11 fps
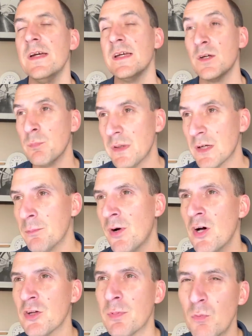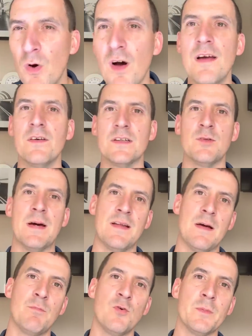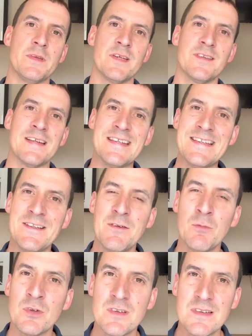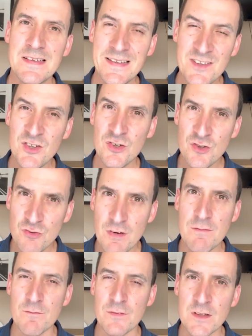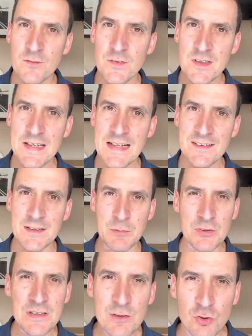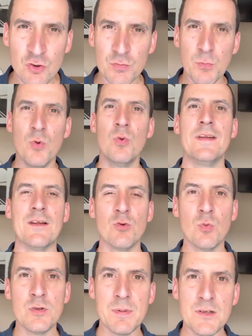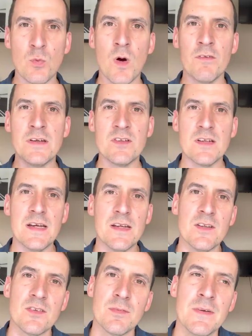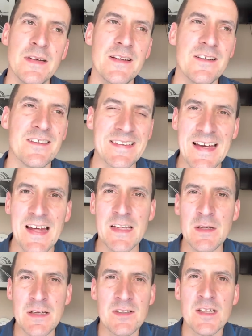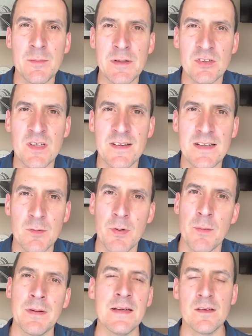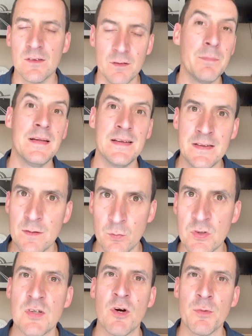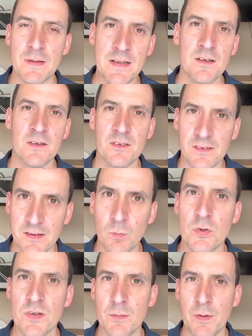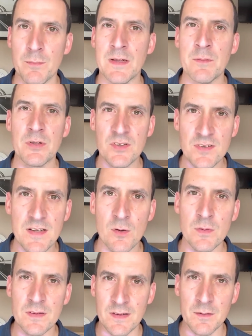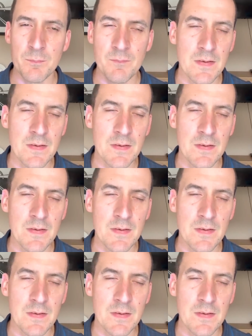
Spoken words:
He can pick a pass. But what I liked about that performance yesterday was his strength and his physicality, because he looks small, and that's always been the worry, isn't it? It's like, is he going to be able to cut it in the Premier League? Admittedly, it was the Europa League last night. It wasn't the Premier League, but still, you know,